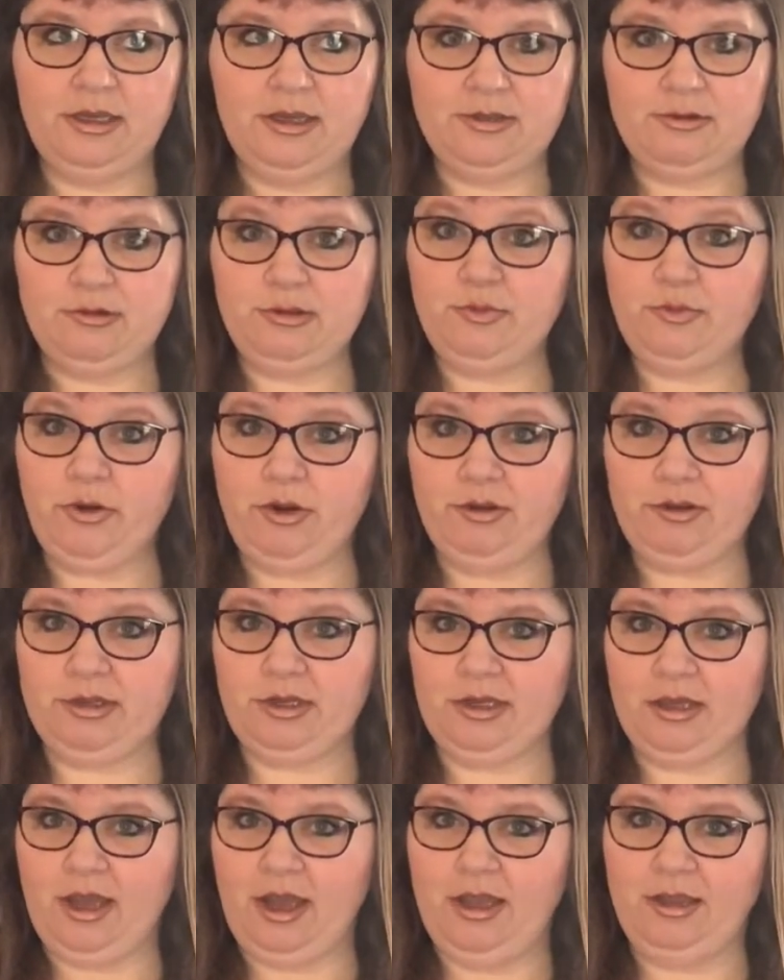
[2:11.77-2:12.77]
there's pros
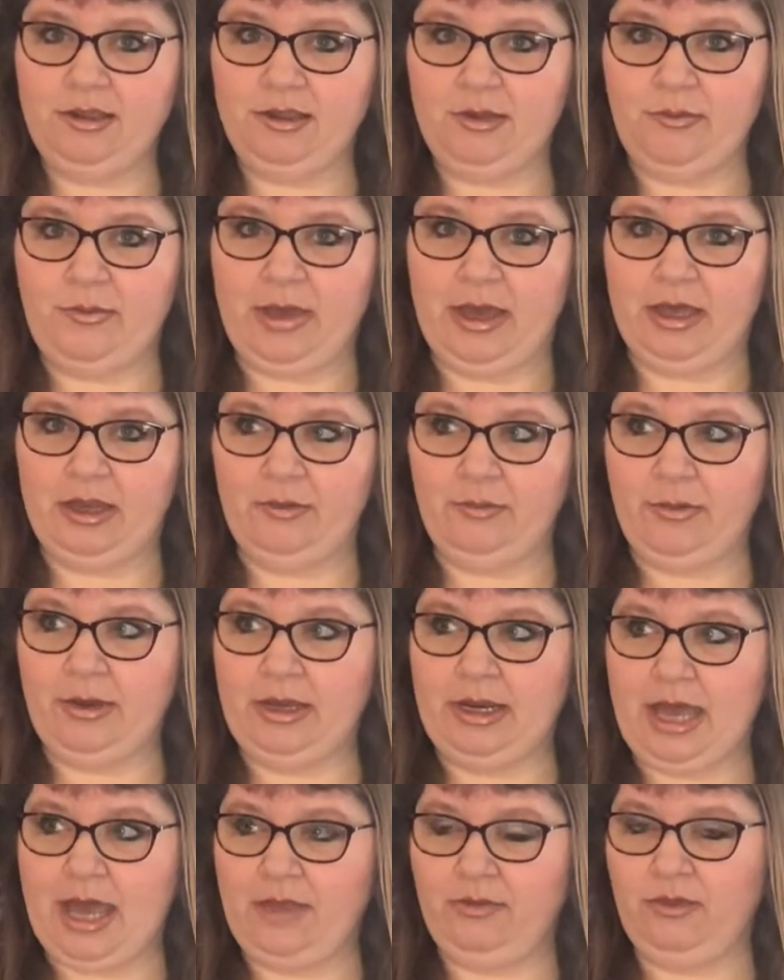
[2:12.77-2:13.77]
and cons about it, but
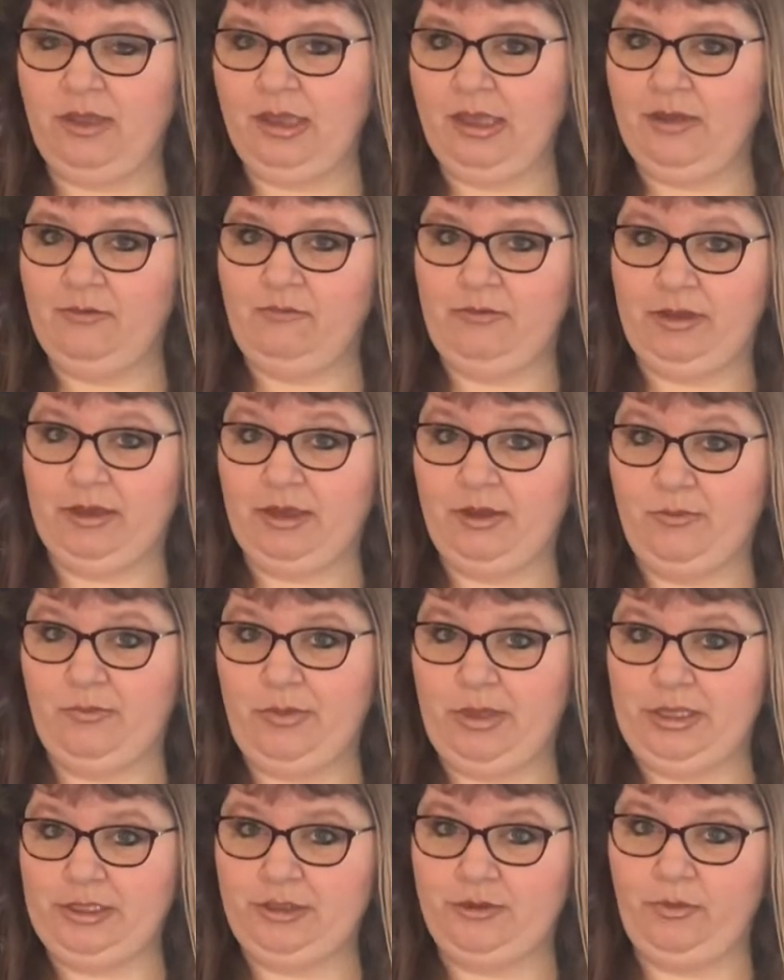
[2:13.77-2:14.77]
I think if it could
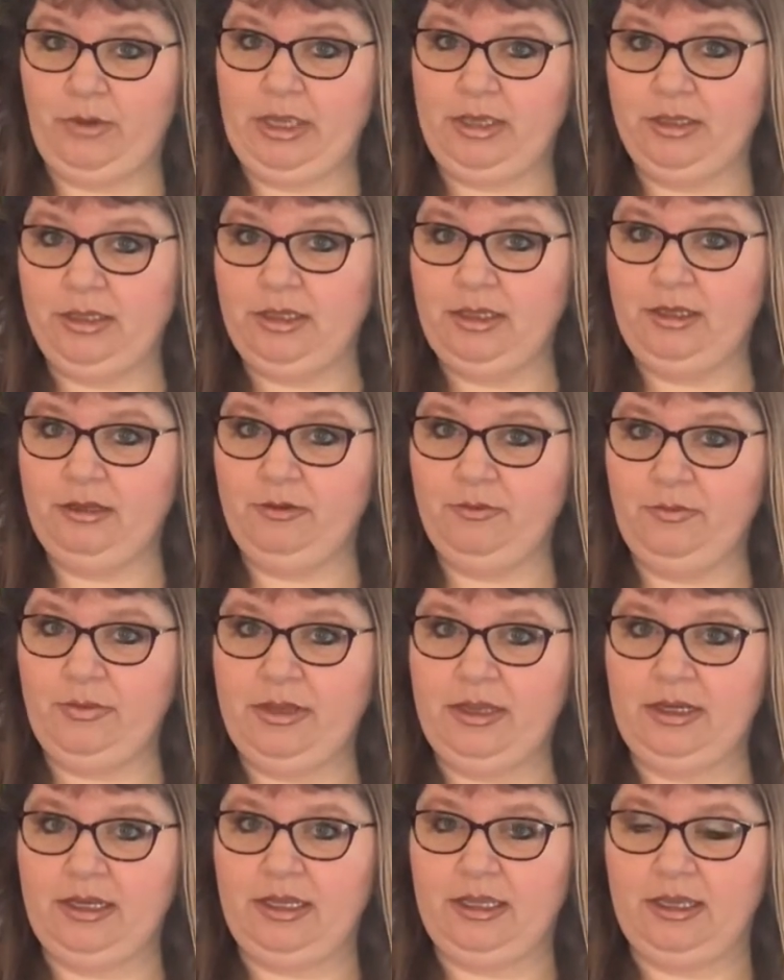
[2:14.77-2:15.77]
be tweaked a little
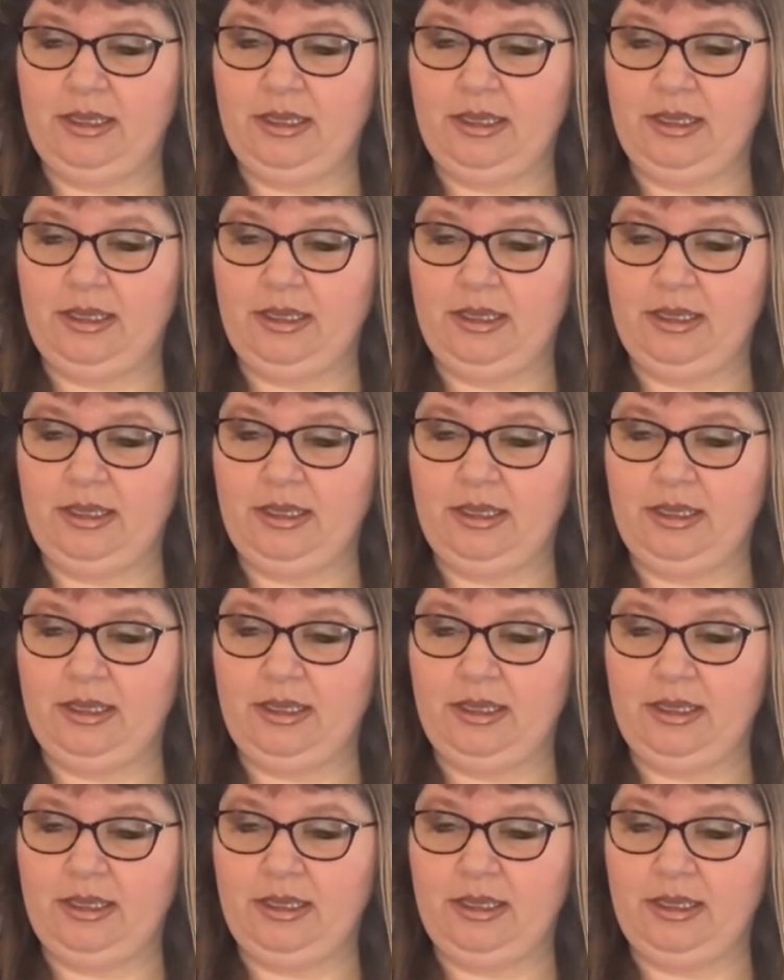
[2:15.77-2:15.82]
bit,